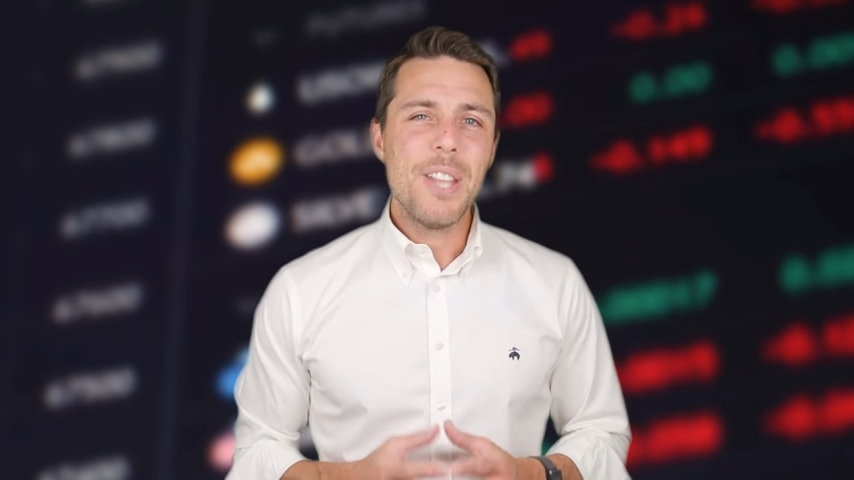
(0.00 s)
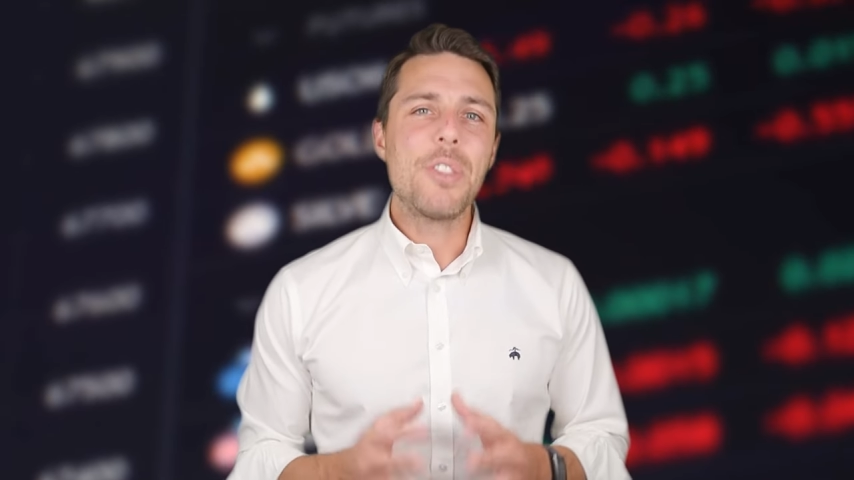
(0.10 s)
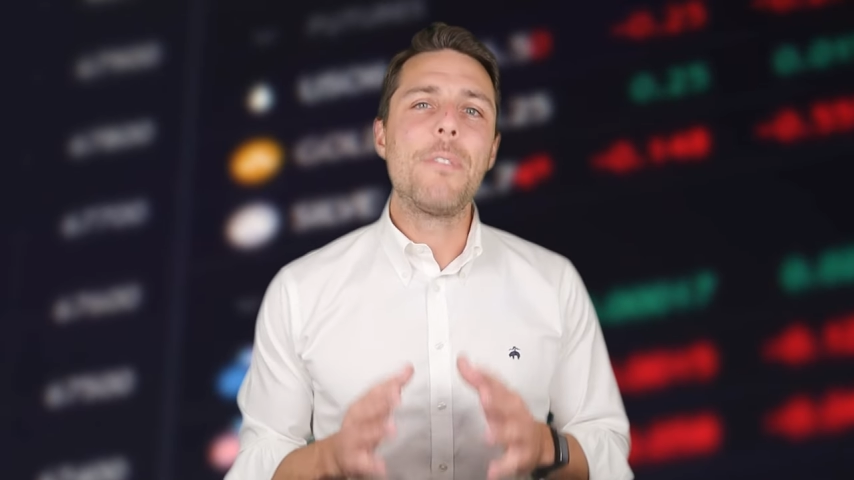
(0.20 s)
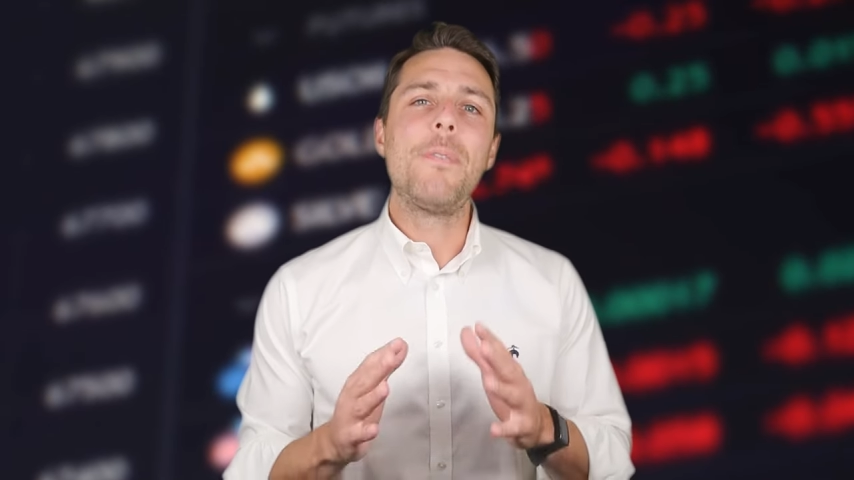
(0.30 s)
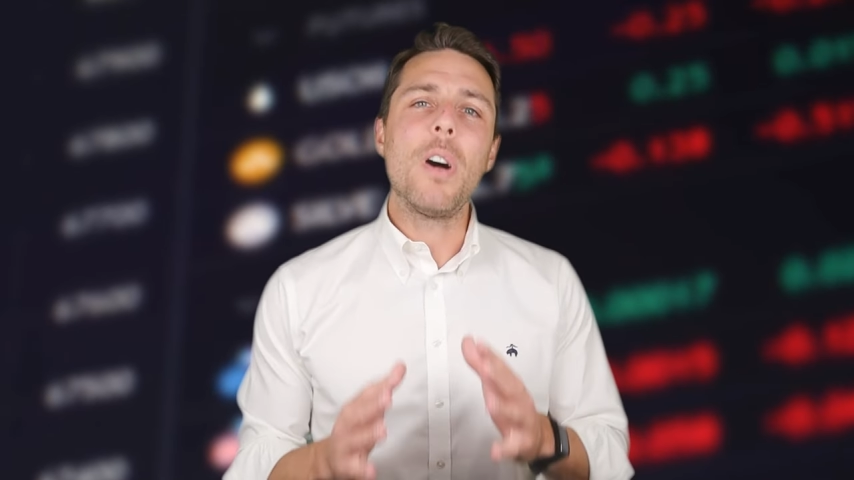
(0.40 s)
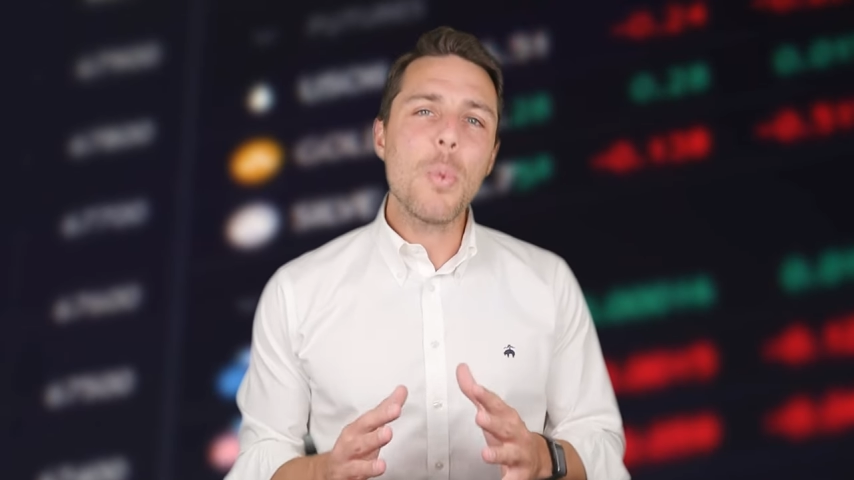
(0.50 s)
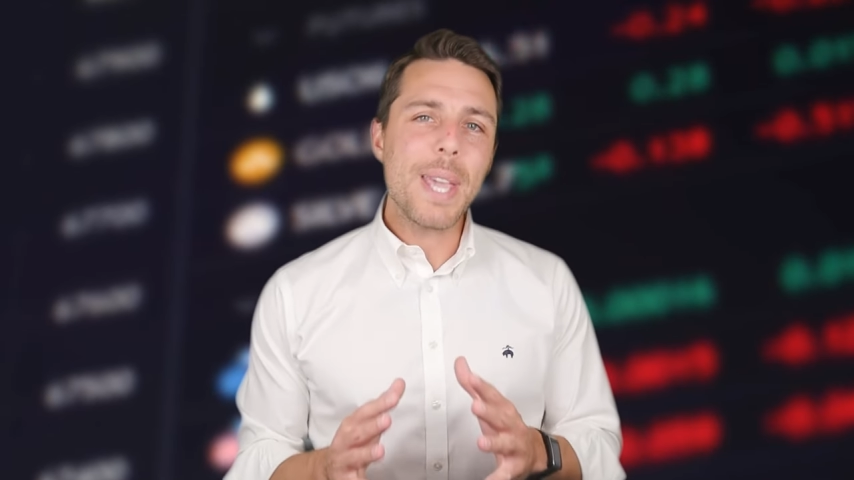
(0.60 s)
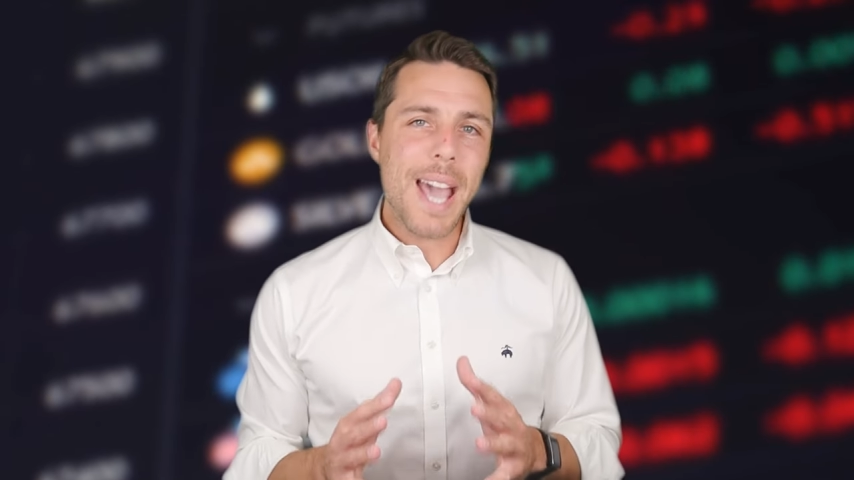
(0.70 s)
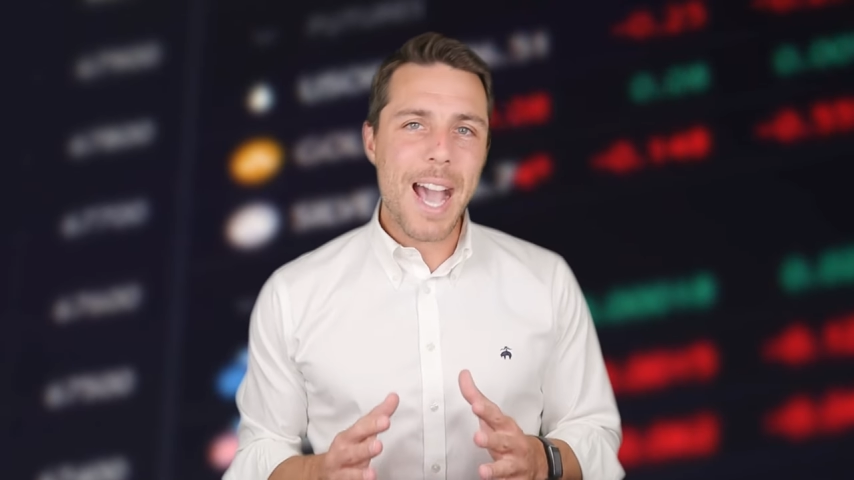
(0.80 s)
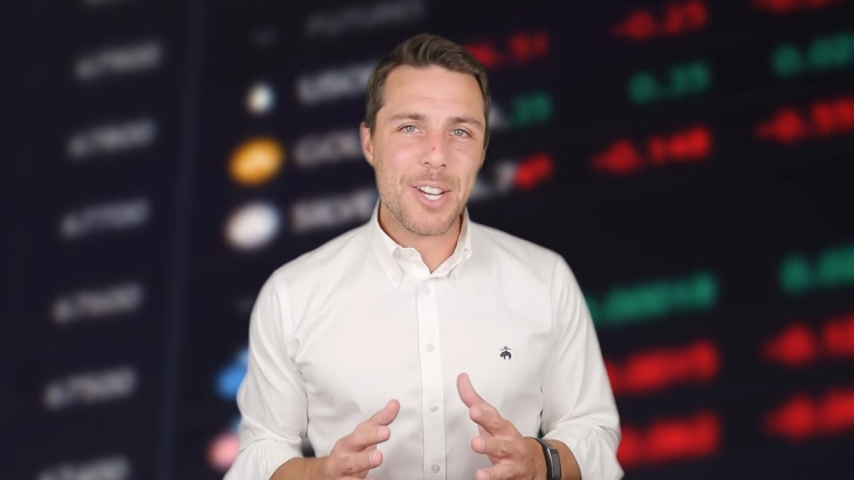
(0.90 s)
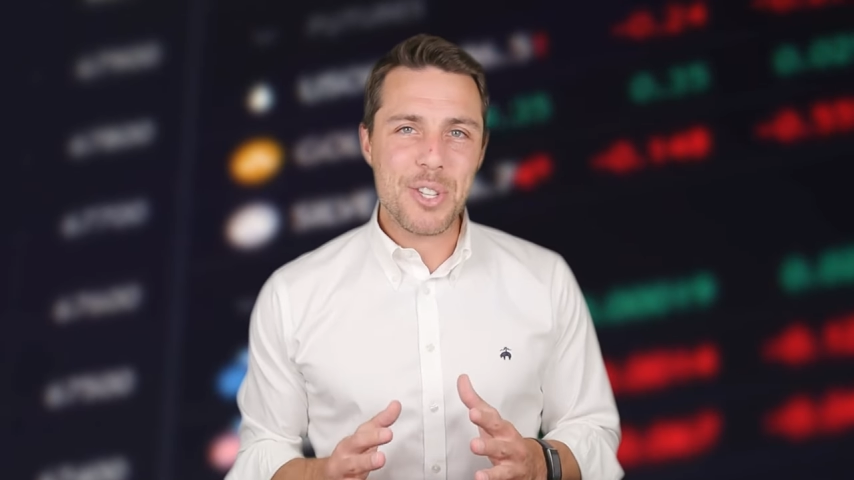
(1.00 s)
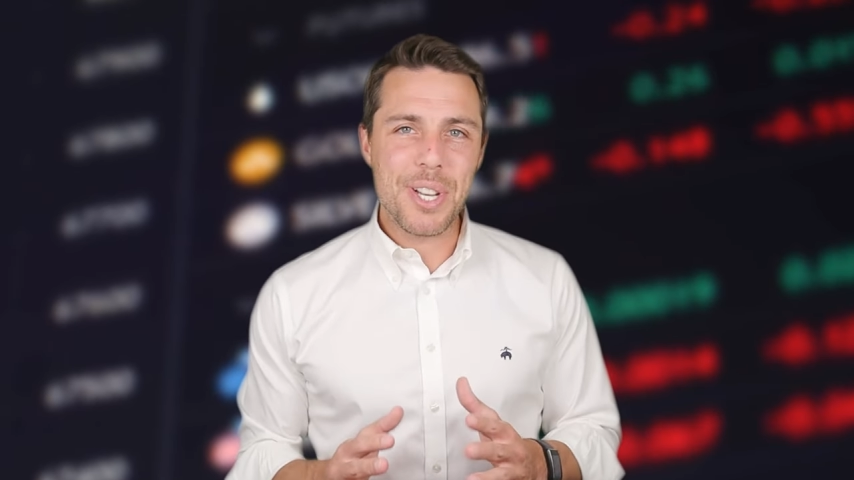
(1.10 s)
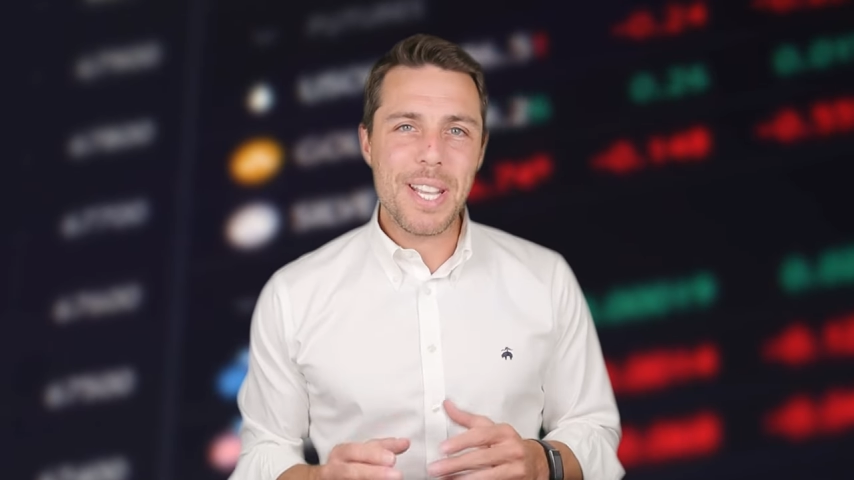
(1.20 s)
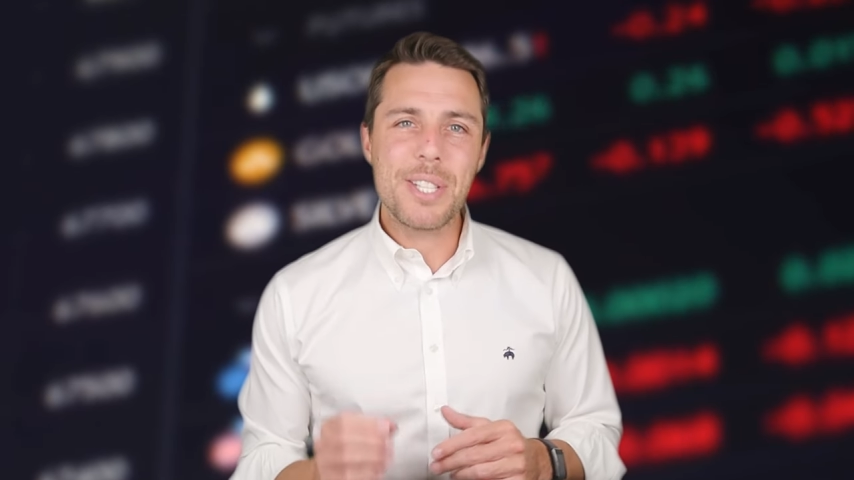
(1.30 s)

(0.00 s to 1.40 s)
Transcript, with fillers: The following action